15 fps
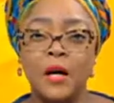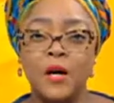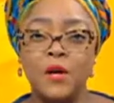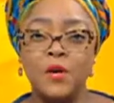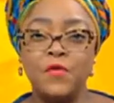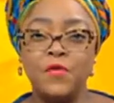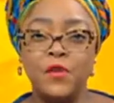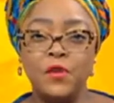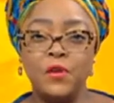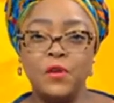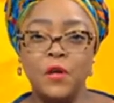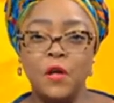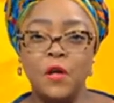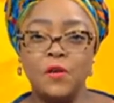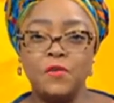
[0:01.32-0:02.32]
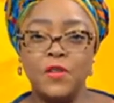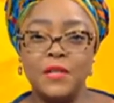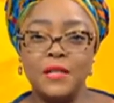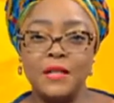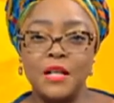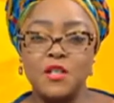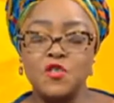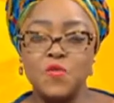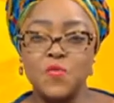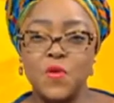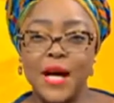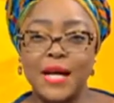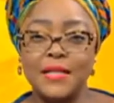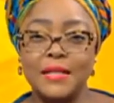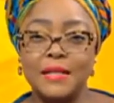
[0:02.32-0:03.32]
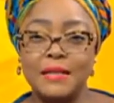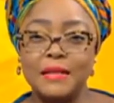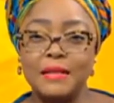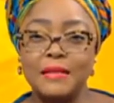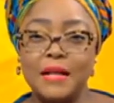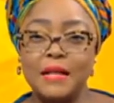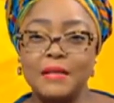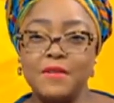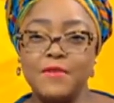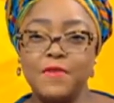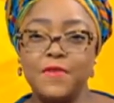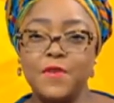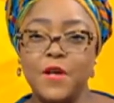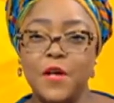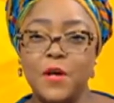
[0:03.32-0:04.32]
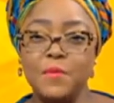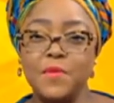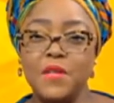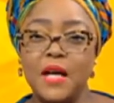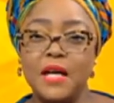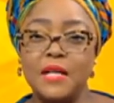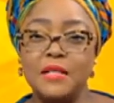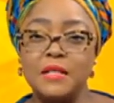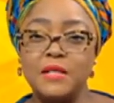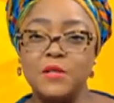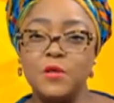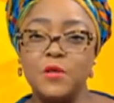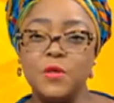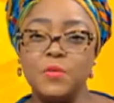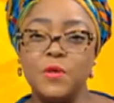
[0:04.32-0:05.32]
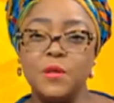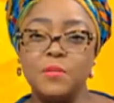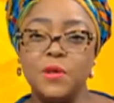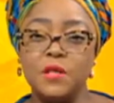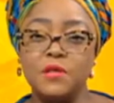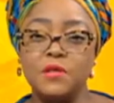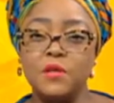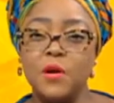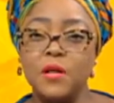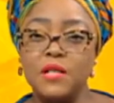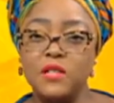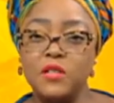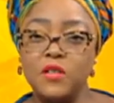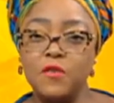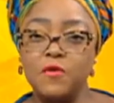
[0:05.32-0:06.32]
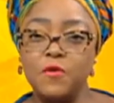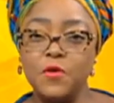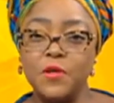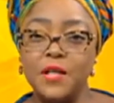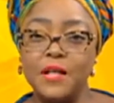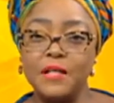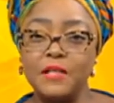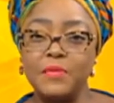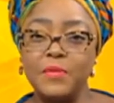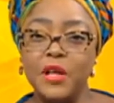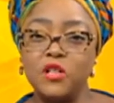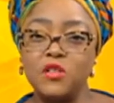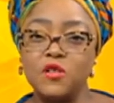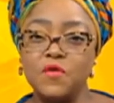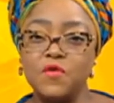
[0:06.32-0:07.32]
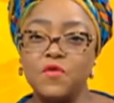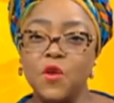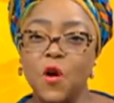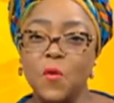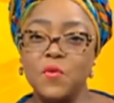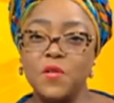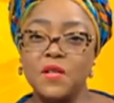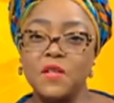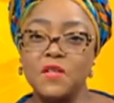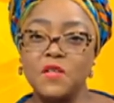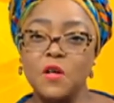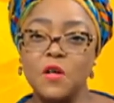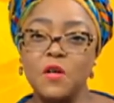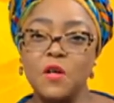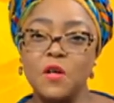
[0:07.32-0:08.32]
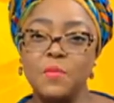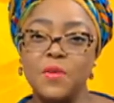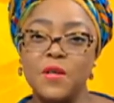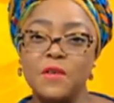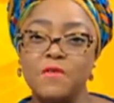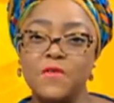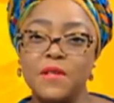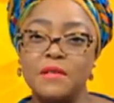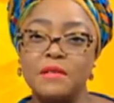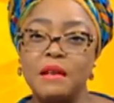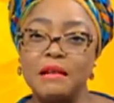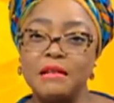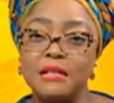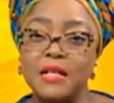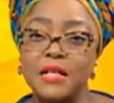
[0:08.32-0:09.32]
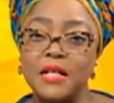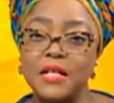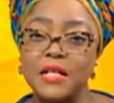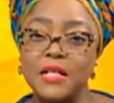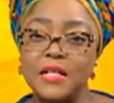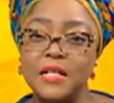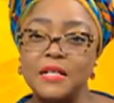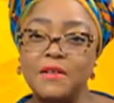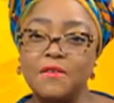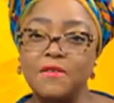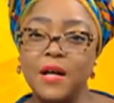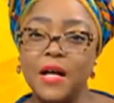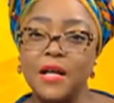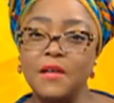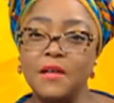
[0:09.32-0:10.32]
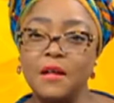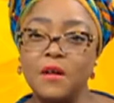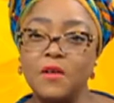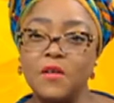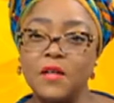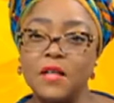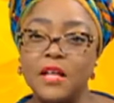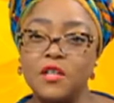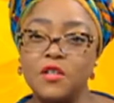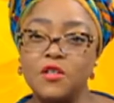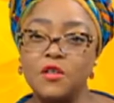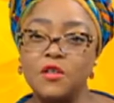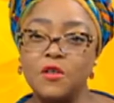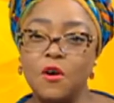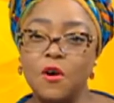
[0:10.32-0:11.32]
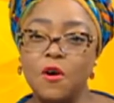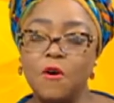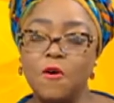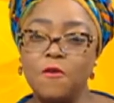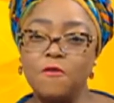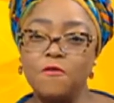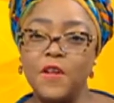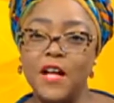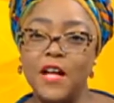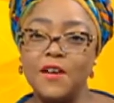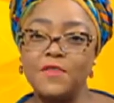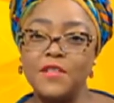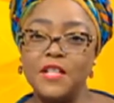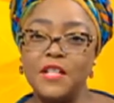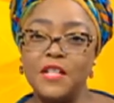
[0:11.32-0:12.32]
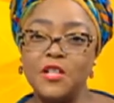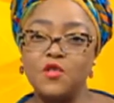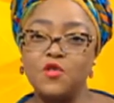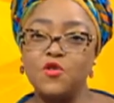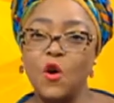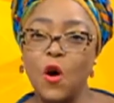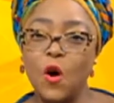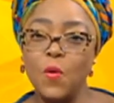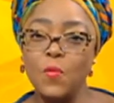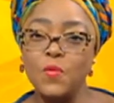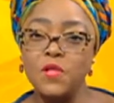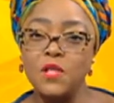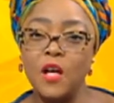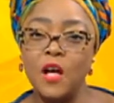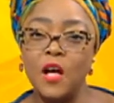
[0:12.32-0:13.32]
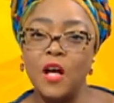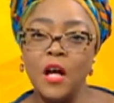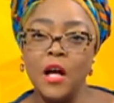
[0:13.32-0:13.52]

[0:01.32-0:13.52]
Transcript: Now, a review of international practices has confirmed that a suitable methodology for the estimation of jobs in the solar PV sector is via the calculation of FTE jobs